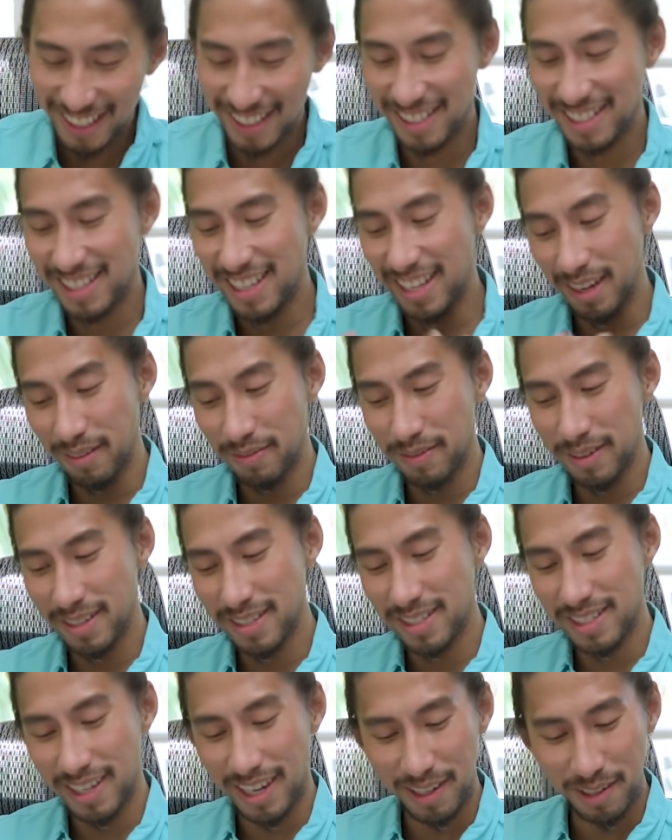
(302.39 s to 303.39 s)
because
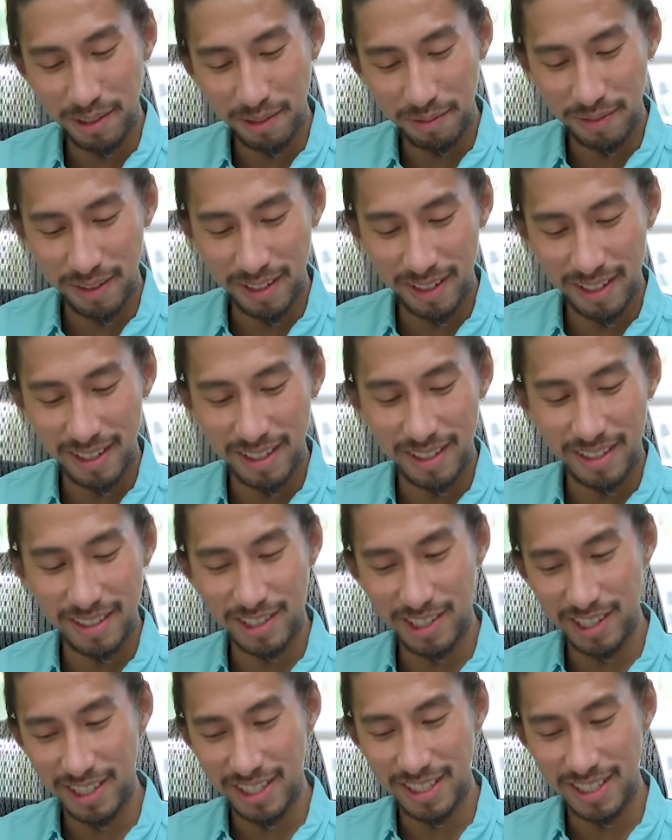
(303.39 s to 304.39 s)
lovers hierophant
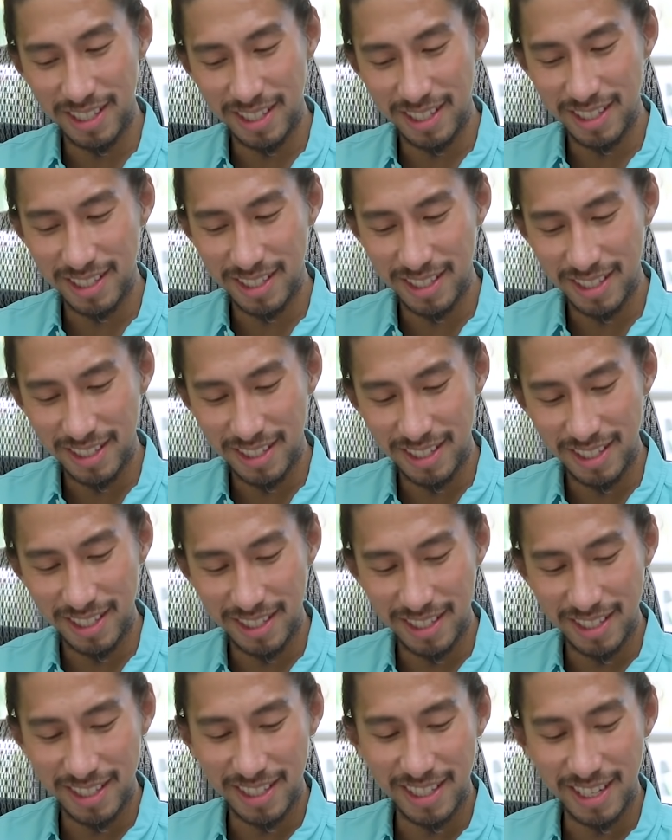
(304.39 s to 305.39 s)
justice
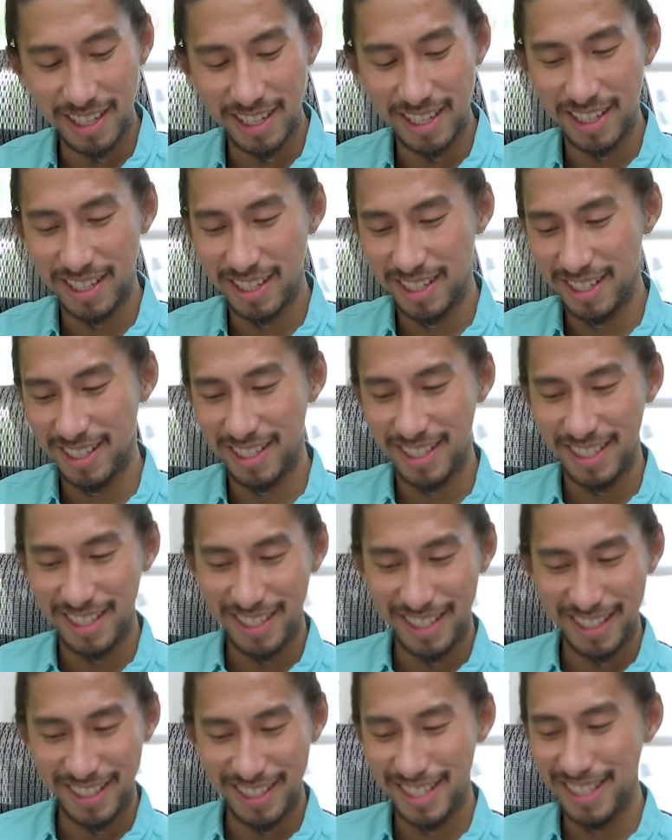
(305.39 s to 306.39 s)
this is like
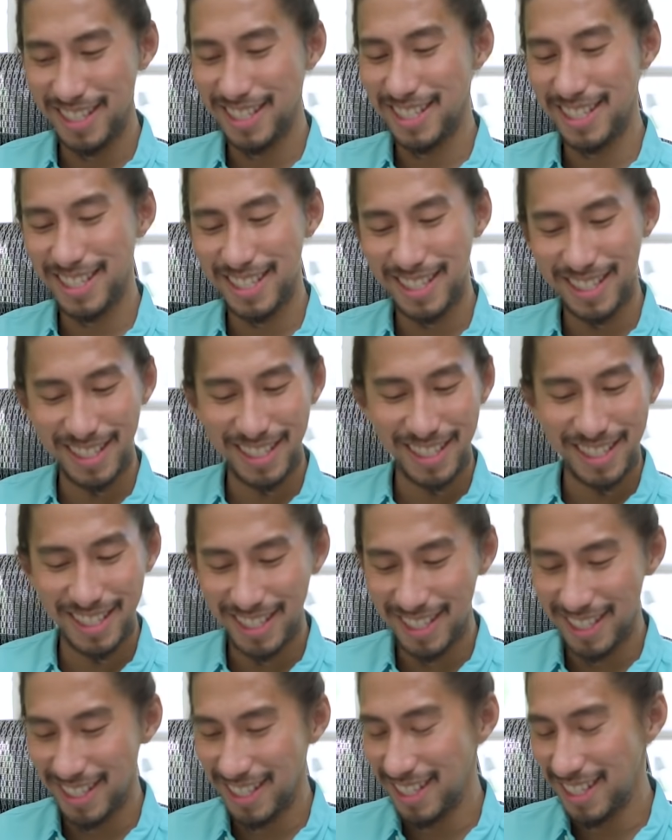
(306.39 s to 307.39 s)
this is
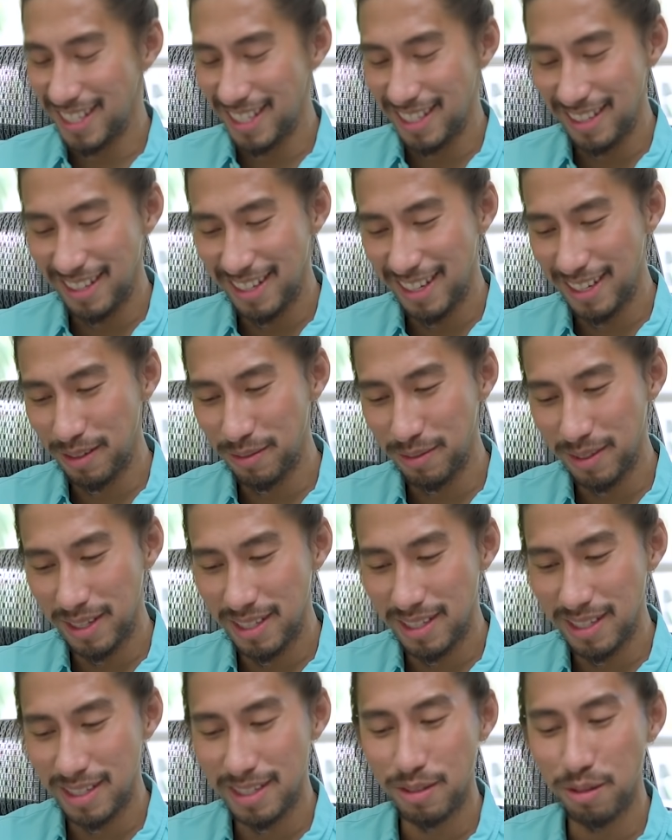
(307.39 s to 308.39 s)
you know
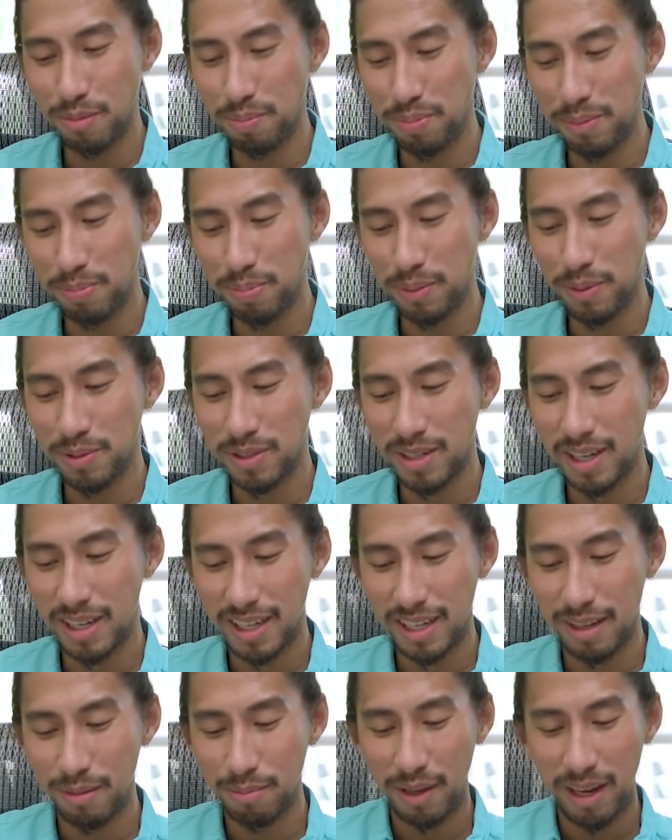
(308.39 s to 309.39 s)
this is two people who's
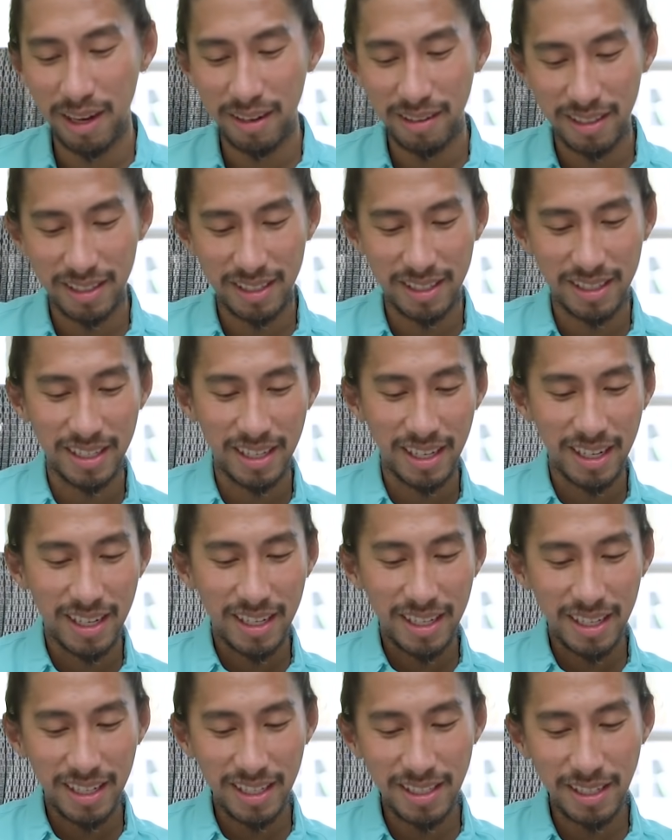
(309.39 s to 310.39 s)
gonna get married
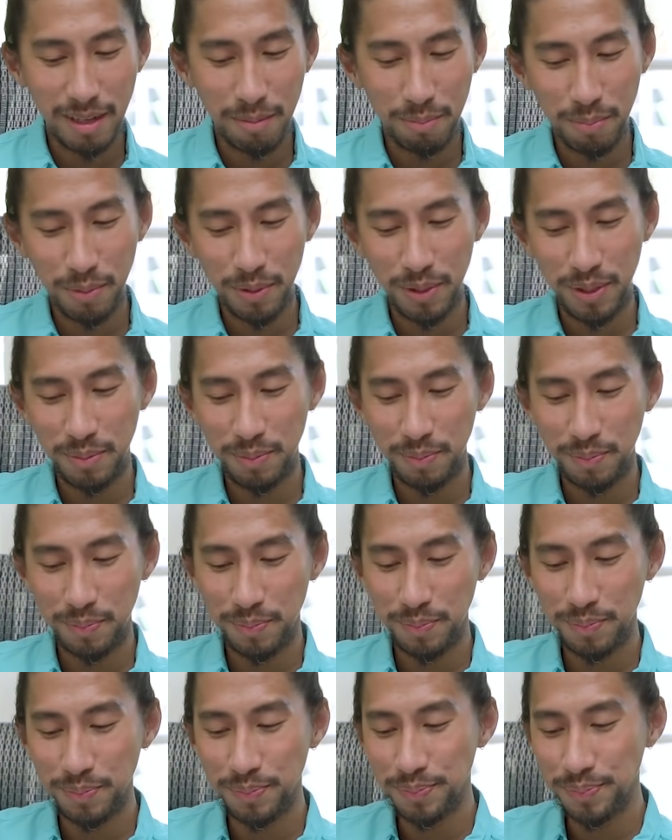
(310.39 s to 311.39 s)
at some point.
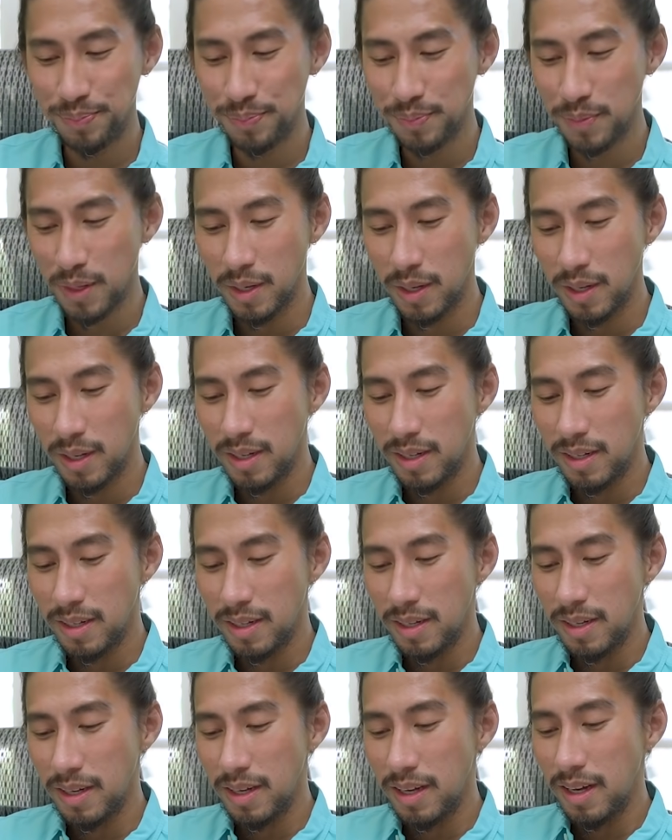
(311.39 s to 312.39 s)
Mm-hmm.
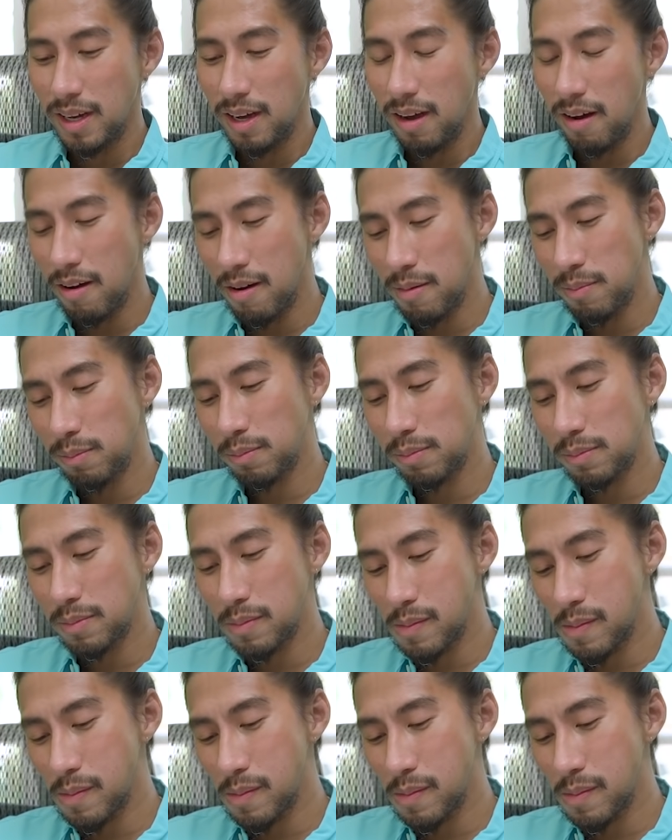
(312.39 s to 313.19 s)
Um,